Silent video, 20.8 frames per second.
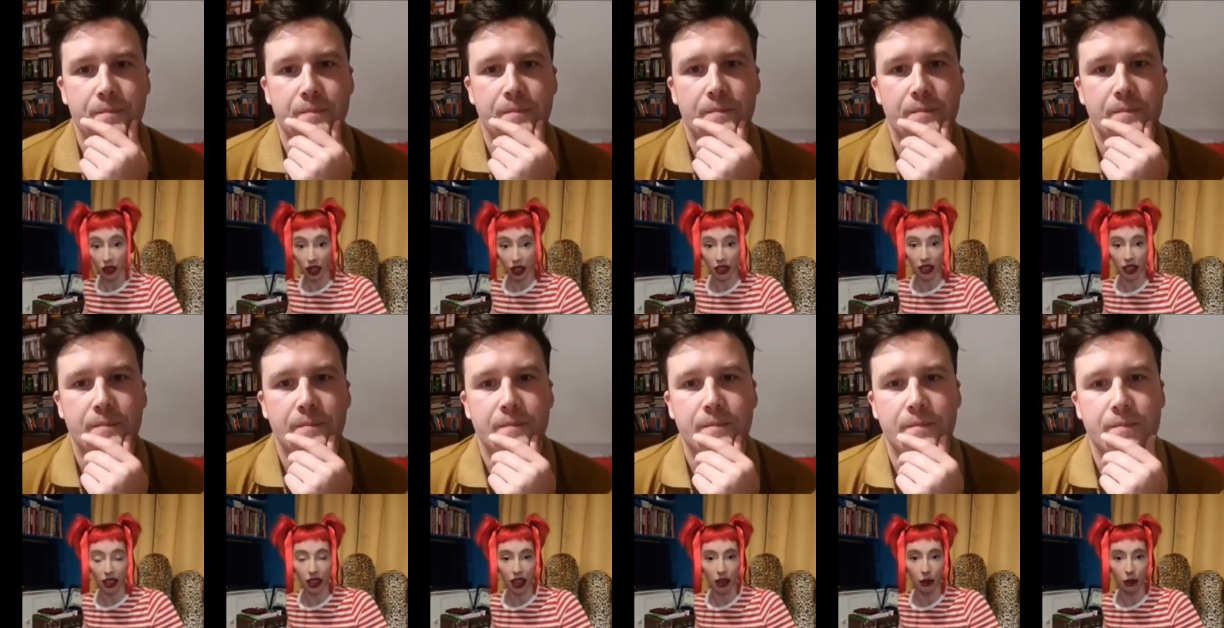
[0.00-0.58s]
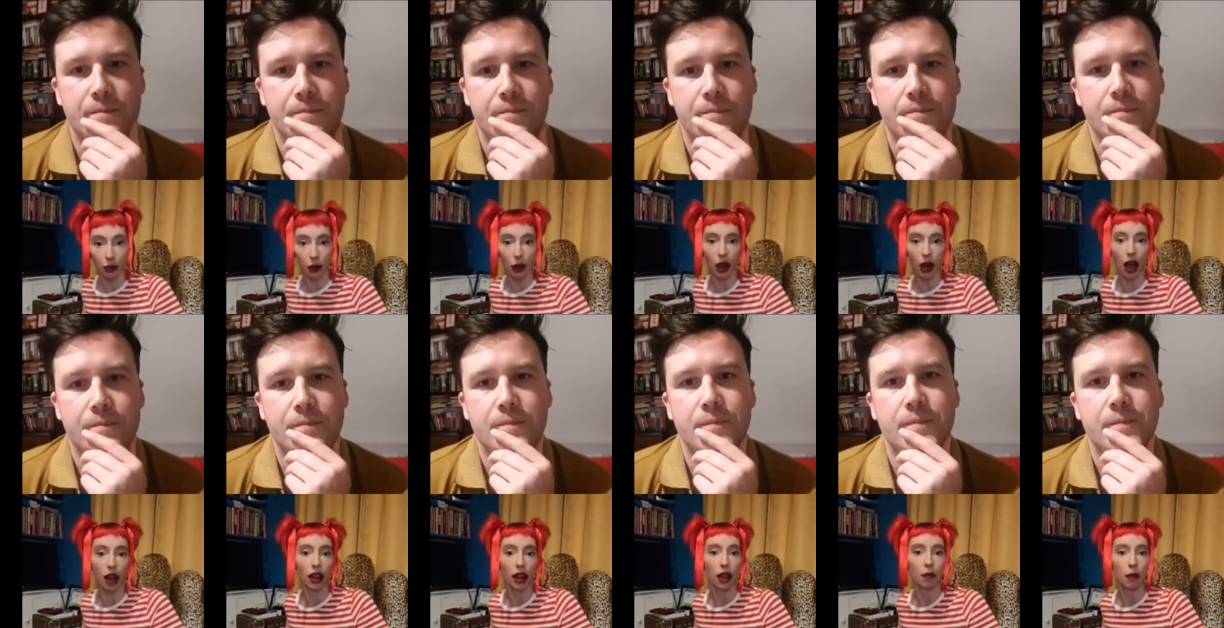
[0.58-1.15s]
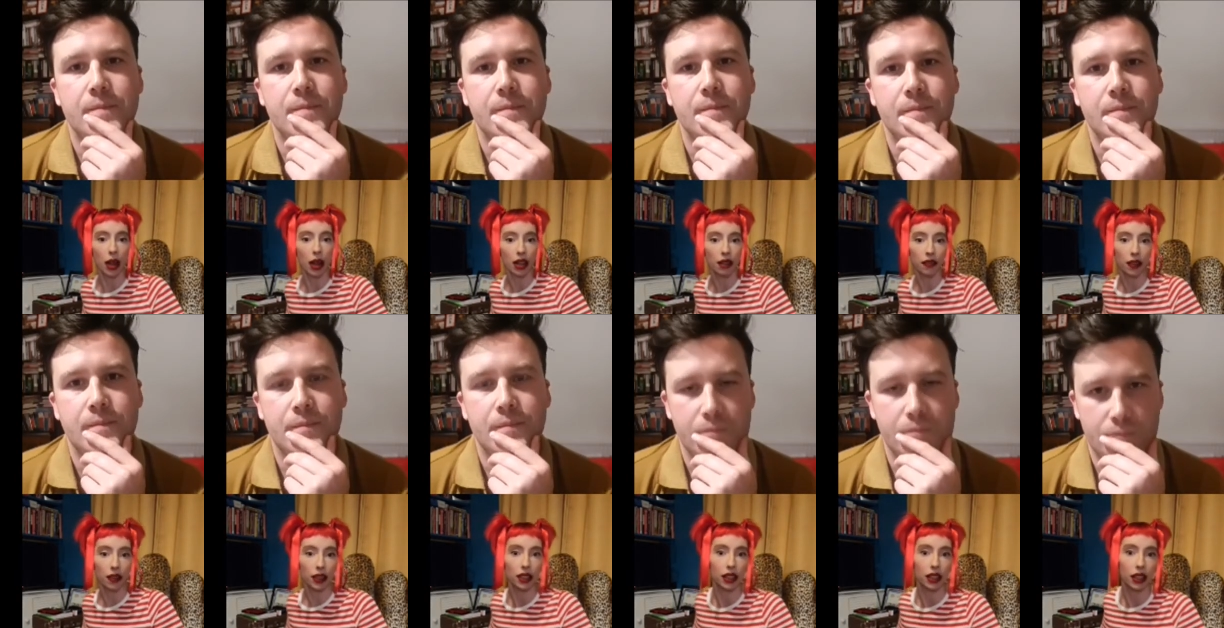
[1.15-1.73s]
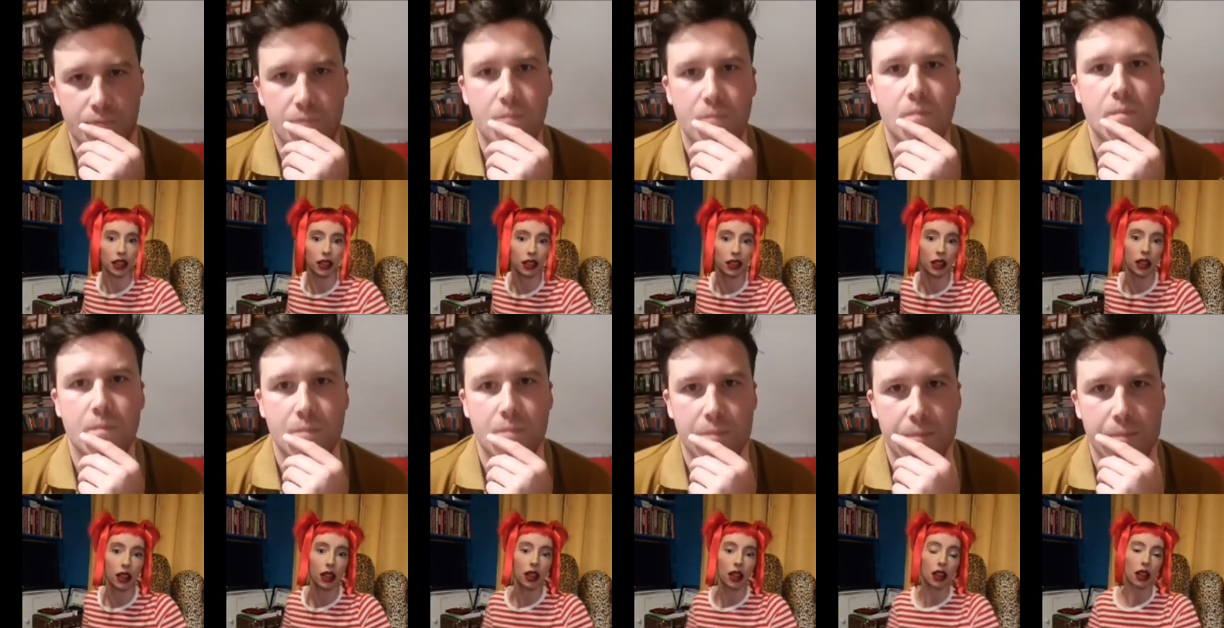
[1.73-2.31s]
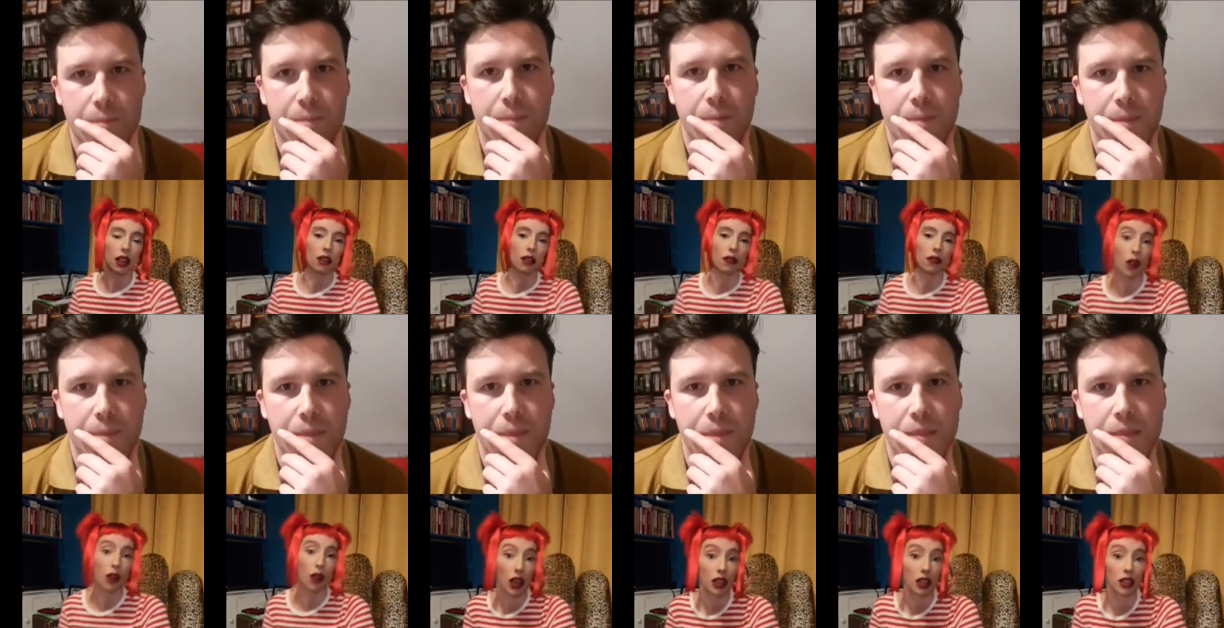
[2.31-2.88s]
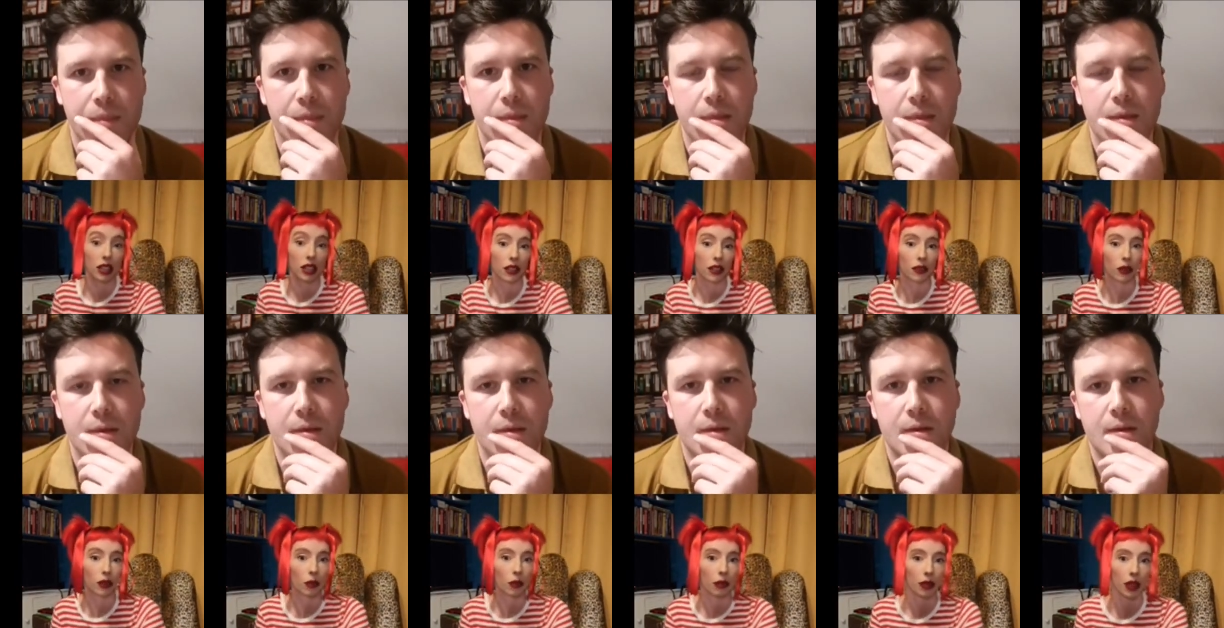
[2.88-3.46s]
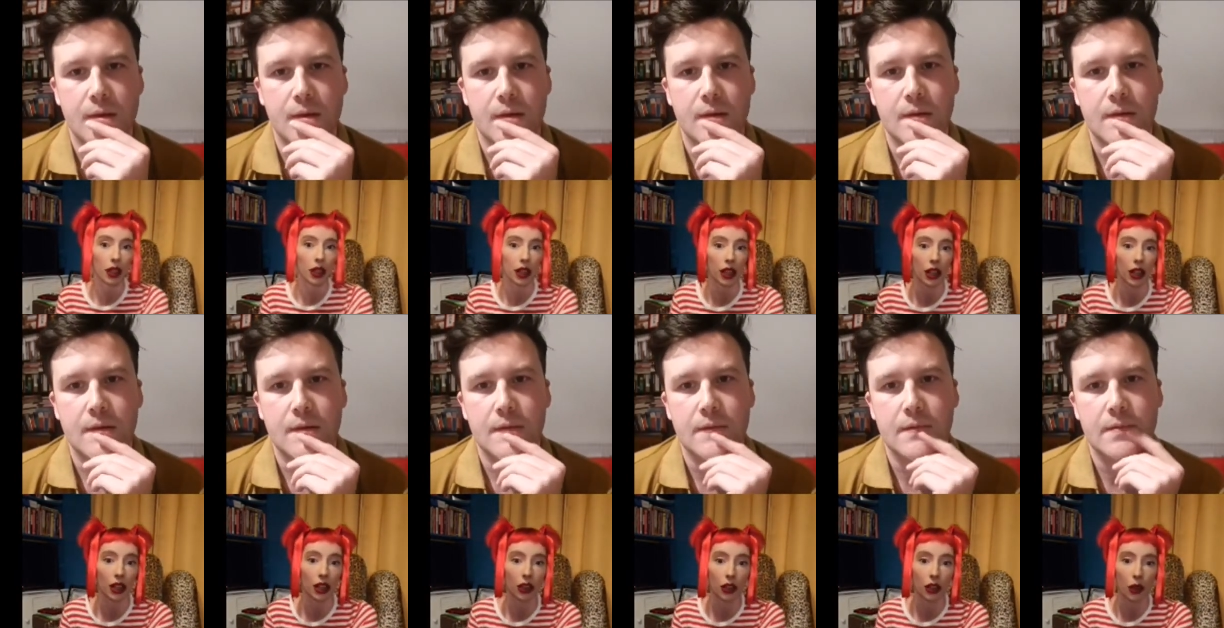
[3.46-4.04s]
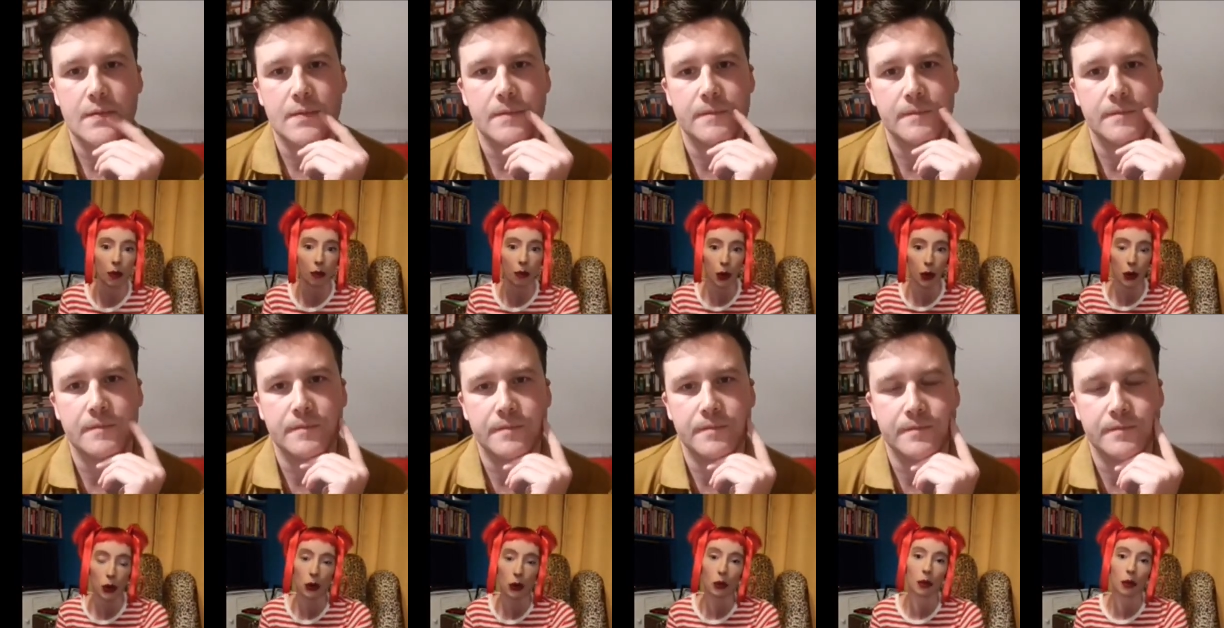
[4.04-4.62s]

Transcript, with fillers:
Speaker 1: in Edinburgh, and I benefited firstly from the boom in